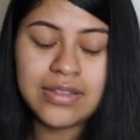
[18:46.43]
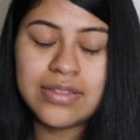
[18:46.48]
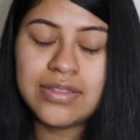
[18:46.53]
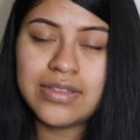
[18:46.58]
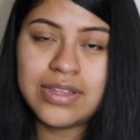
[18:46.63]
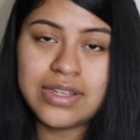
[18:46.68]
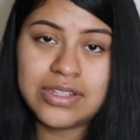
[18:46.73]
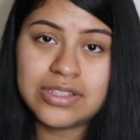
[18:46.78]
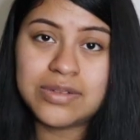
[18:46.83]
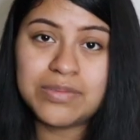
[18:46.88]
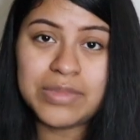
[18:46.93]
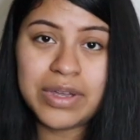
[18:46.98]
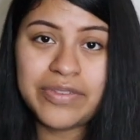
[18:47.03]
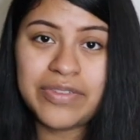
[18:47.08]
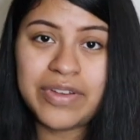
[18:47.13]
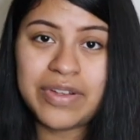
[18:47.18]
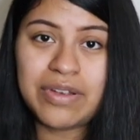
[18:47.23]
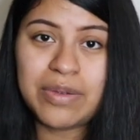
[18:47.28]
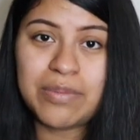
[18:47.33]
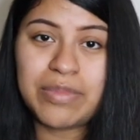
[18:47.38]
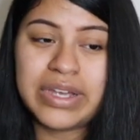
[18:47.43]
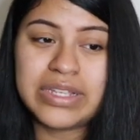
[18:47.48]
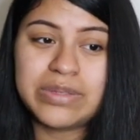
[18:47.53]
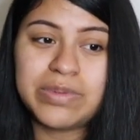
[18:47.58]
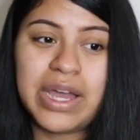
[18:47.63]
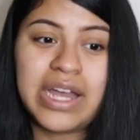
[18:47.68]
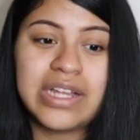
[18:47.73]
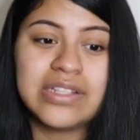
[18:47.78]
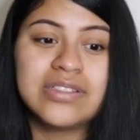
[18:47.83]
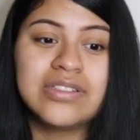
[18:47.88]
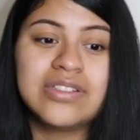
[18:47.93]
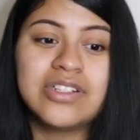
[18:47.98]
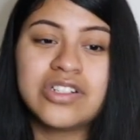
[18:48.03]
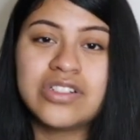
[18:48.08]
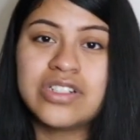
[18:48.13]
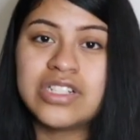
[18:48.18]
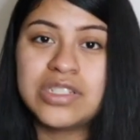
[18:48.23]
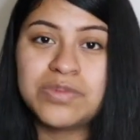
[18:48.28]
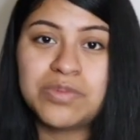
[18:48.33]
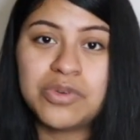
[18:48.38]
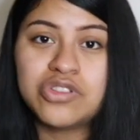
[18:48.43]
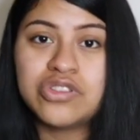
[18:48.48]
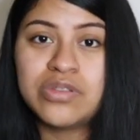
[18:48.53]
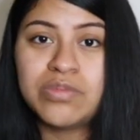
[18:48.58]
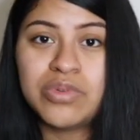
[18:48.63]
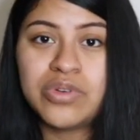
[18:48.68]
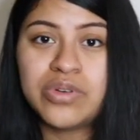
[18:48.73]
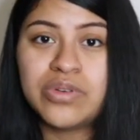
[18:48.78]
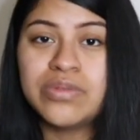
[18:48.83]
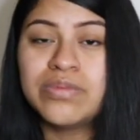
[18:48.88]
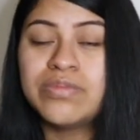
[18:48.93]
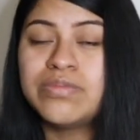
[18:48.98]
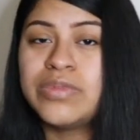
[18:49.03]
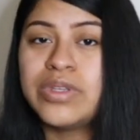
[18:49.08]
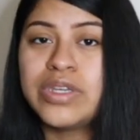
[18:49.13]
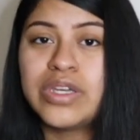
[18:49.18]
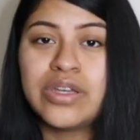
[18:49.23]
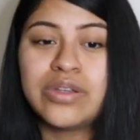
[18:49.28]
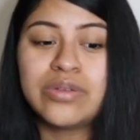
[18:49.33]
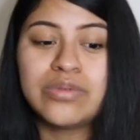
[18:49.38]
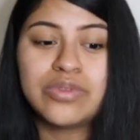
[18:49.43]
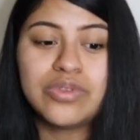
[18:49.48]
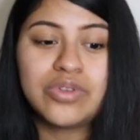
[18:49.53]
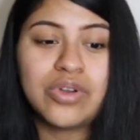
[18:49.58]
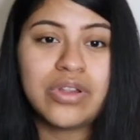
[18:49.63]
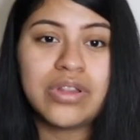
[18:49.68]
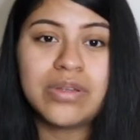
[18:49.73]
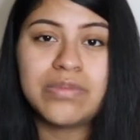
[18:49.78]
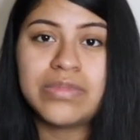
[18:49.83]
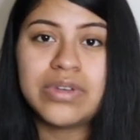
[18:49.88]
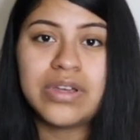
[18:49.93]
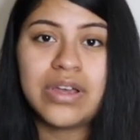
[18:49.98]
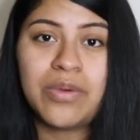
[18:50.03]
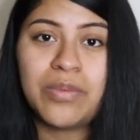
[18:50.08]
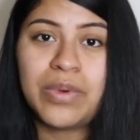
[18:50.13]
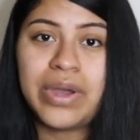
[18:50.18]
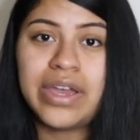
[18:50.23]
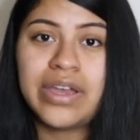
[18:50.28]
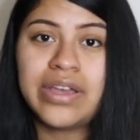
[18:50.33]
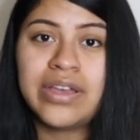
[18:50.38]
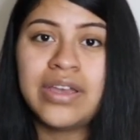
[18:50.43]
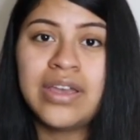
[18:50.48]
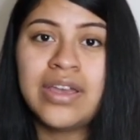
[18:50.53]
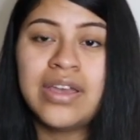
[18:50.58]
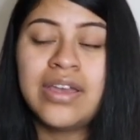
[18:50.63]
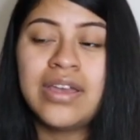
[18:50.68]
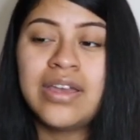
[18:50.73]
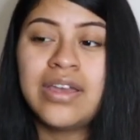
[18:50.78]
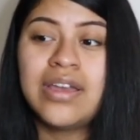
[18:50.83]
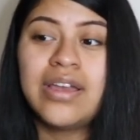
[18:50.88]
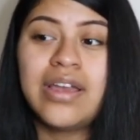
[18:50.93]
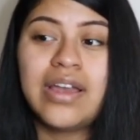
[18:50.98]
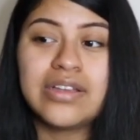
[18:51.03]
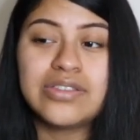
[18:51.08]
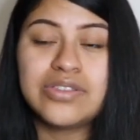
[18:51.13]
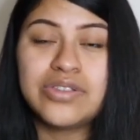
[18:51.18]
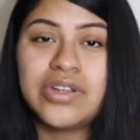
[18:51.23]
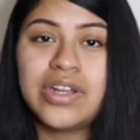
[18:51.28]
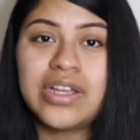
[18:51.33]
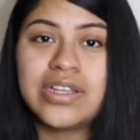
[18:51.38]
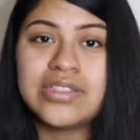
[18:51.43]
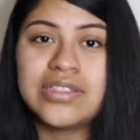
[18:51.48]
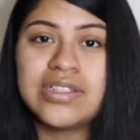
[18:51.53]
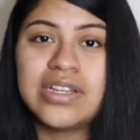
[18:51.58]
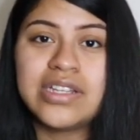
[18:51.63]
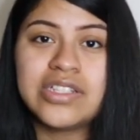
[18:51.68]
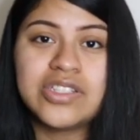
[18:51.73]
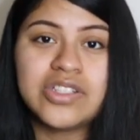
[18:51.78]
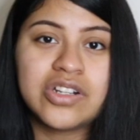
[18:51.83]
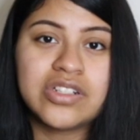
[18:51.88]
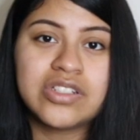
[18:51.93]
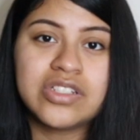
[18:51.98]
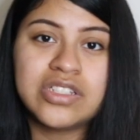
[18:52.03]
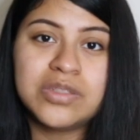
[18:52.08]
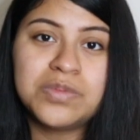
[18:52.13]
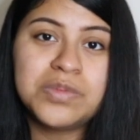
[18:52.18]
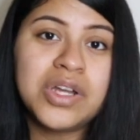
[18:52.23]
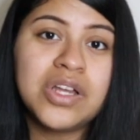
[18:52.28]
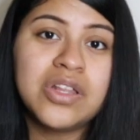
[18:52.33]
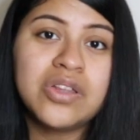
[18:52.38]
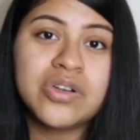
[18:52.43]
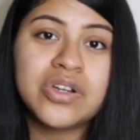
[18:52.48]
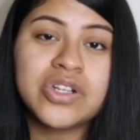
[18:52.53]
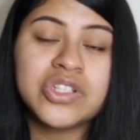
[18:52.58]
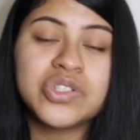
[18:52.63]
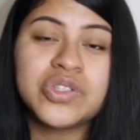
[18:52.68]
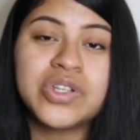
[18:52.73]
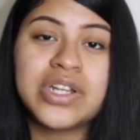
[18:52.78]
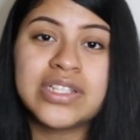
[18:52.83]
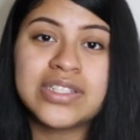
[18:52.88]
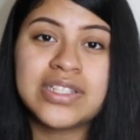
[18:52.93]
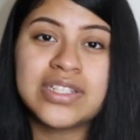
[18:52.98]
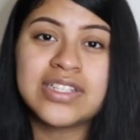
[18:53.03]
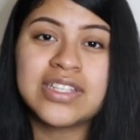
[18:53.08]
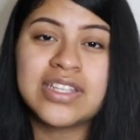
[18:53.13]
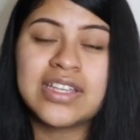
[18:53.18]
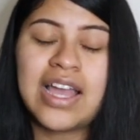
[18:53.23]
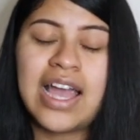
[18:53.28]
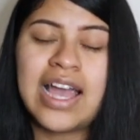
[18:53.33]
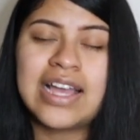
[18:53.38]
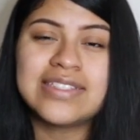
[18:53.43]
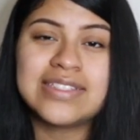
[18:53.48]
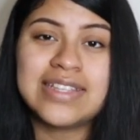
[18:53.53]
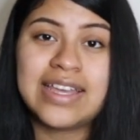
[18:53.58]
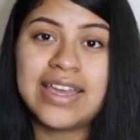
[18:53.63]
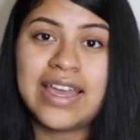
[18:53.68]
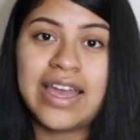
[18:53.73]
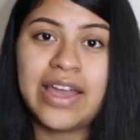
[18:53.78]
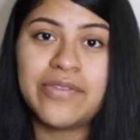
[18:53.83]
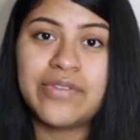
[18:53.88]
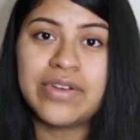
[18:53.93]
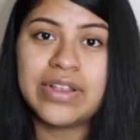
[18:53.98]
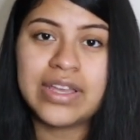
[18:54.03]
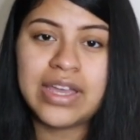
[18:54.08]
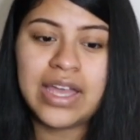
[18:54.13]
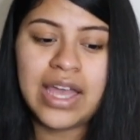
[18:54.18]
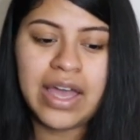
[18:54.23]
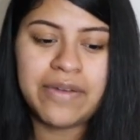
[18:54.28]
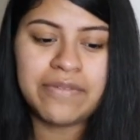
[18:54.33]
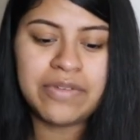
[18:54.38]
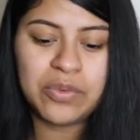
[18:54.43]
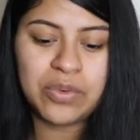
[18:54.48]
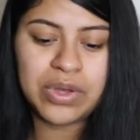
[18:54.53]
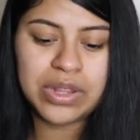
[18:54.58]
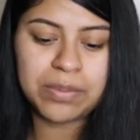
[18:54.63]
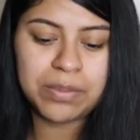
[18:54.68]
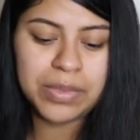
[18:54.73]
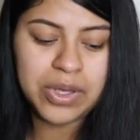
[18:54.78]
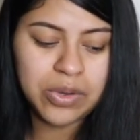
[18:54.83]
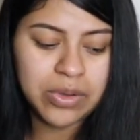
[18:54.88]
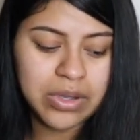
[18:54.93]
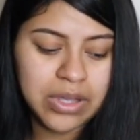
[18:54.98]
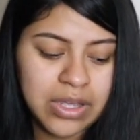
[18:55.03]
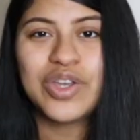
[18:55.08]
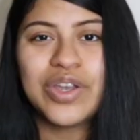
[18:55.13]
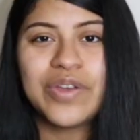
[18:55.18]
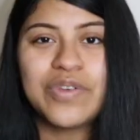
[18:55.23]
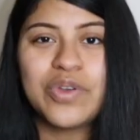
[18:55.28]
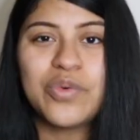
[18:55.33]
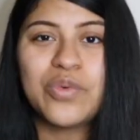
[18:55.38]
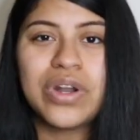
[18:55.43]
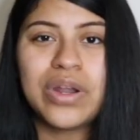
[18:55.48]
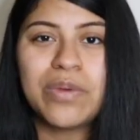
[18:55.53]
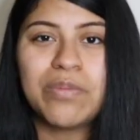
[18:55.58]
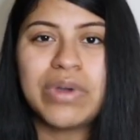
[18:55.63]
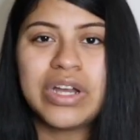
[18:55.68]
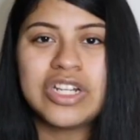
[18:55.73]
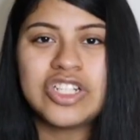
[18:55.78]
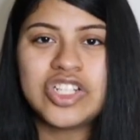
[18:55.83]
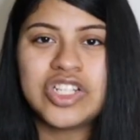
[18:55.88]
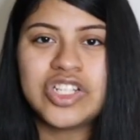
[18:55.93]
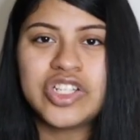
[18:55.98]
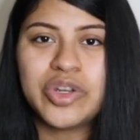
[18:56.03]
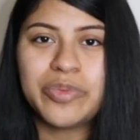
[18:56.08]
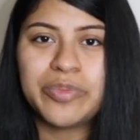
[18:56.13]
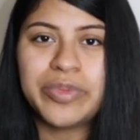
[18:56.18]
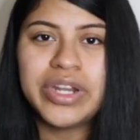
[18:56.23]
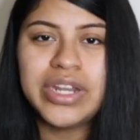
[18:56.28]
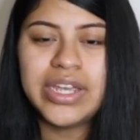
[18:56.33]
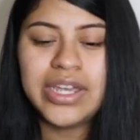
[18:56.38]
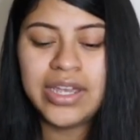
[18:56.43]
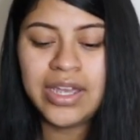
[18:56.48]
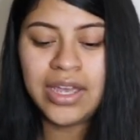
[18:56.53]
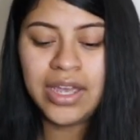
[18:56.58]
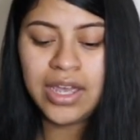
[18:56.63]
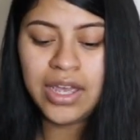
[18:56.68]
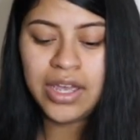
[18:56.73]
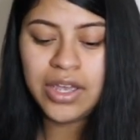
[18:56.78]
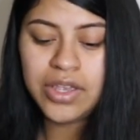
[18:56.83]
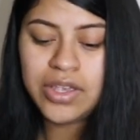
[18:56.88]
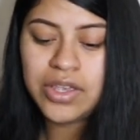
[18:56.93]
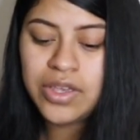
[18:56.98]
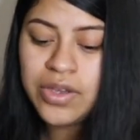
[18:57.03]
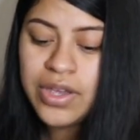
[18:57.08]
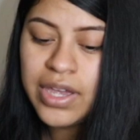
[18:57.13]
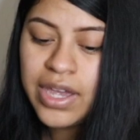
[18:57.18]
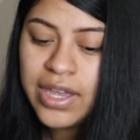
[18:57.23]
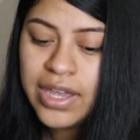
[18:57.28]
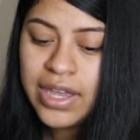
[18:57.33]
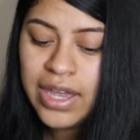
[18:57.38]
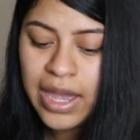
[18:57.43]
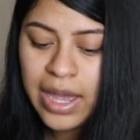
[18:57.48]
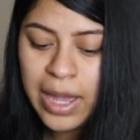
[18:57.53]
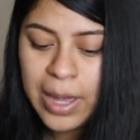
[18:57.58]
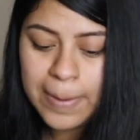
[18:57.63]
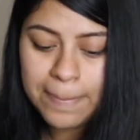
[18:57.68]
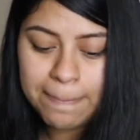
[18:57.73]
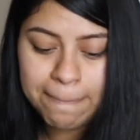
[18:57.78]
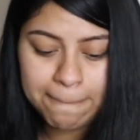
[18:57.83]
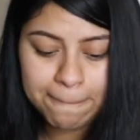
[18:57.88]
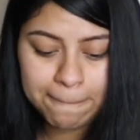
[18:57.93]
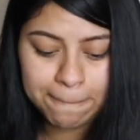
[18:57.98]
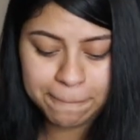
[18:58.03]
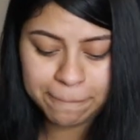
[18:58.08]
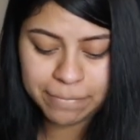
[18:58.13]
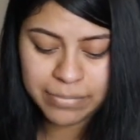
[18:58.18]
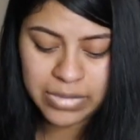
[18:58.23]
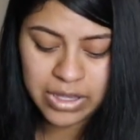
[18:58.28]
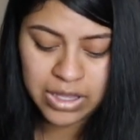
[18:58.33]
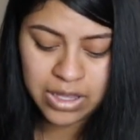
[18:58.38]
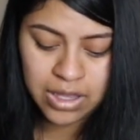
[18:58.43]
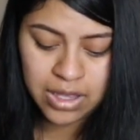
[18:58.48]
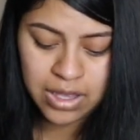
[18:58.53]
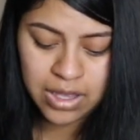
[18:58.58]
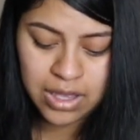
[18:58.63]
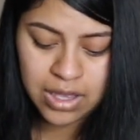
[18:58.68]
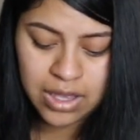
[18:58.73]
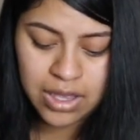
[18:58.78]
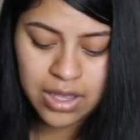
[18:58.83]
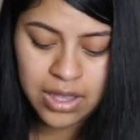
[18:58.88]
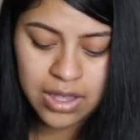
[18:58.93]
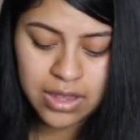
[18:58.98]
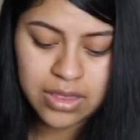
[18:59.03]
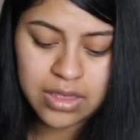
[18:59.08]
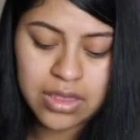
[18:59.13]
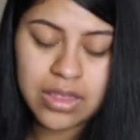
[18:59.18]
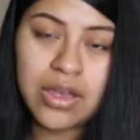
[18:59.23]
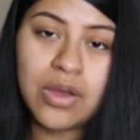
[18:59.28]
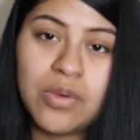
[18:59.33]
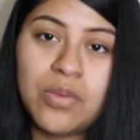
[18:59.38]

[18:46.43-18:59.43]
These are my favorite breast pads. They're disposable. You can throw them away as soon as they start to smell, or as soon as they get really heavy with milk. If you want to budget your money, you can get the